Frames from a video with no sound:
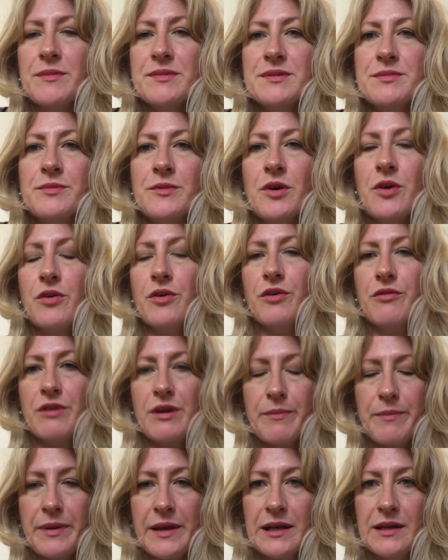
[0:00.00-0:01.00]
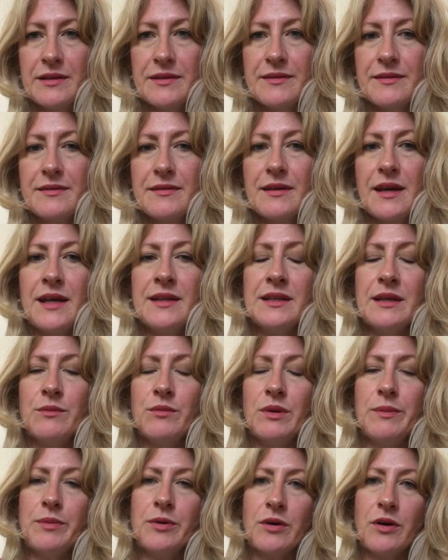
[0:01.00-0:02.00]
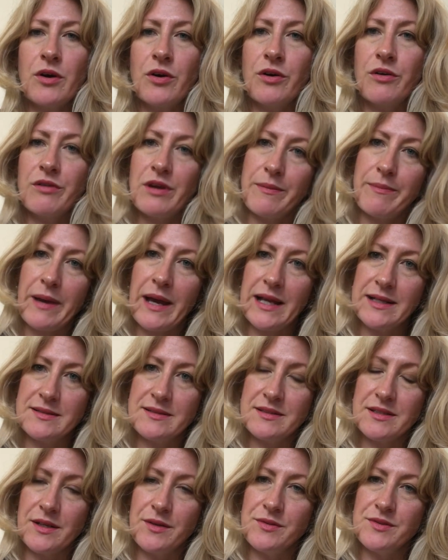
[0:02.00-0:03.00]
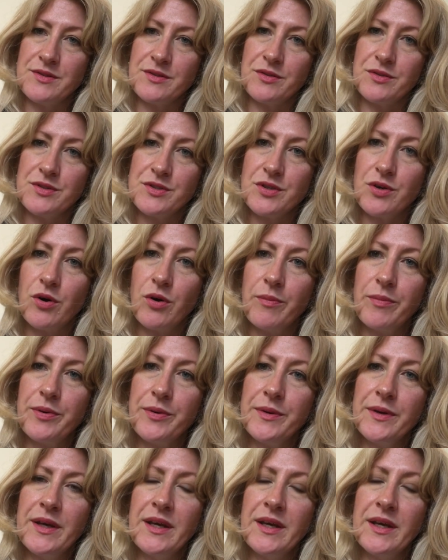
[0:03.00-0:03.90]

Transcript: up some concrete pillars, and then we put concrete pad stones on top.